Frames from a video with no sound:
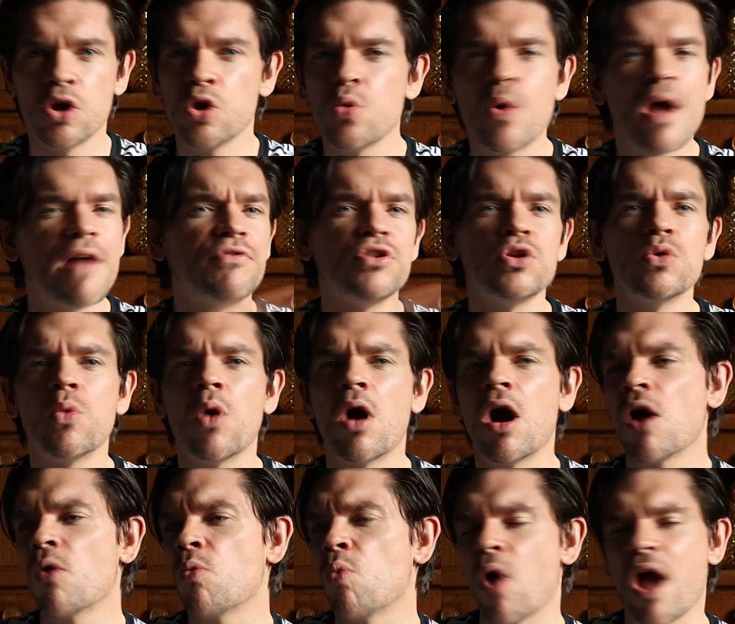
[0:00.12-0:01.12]
whoever you
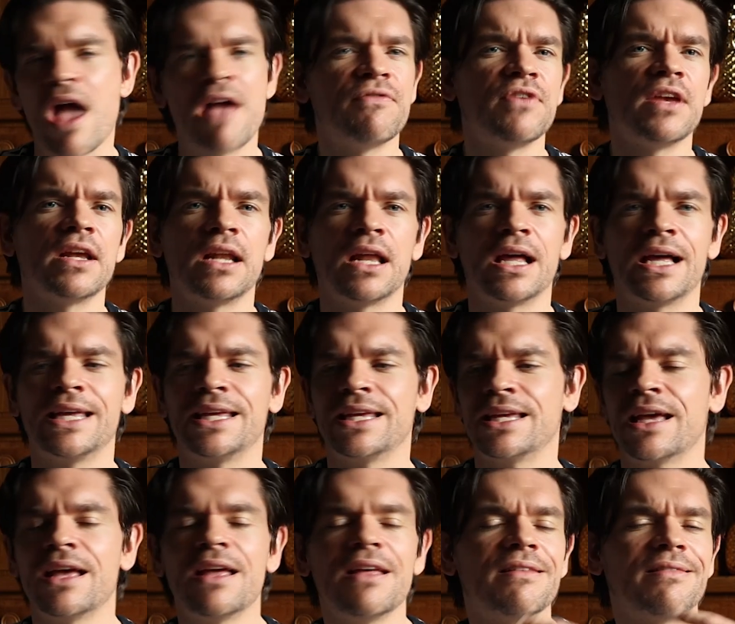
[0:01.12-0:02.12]
are, whatever you
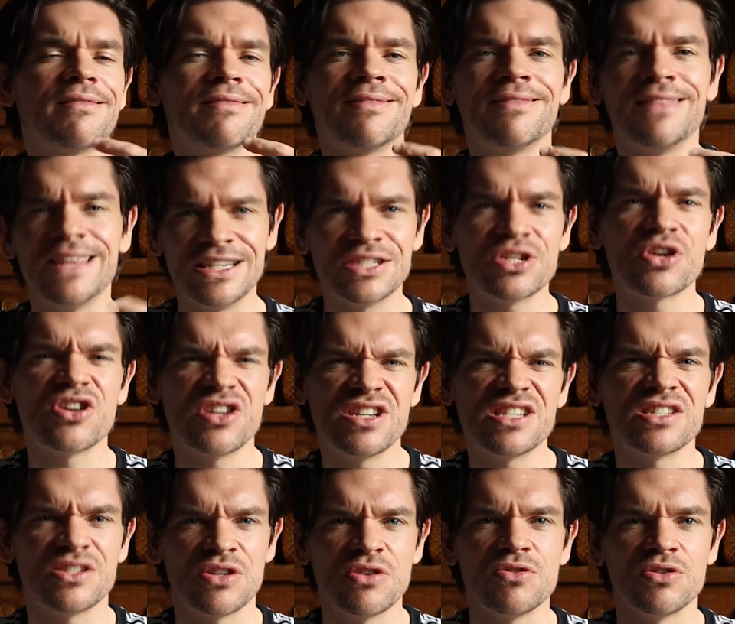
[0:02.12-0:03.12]
like, these are gonna
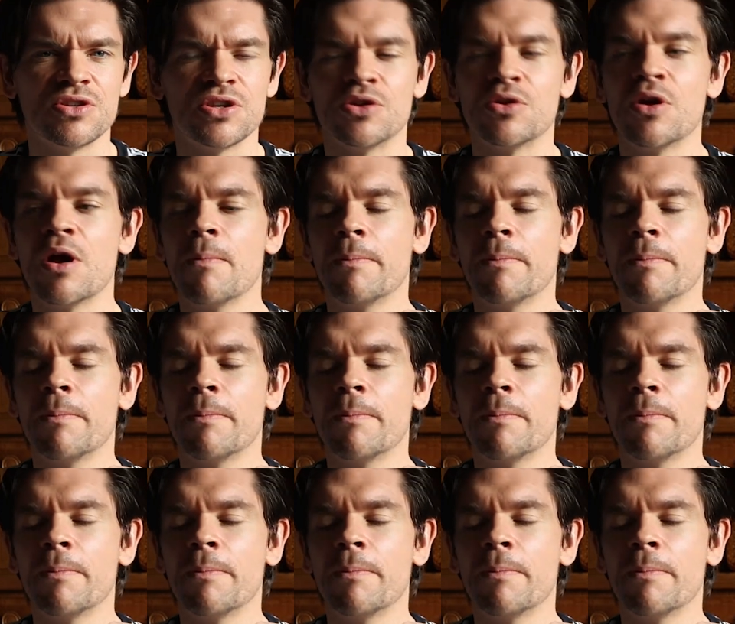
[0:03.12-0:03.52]
suit you.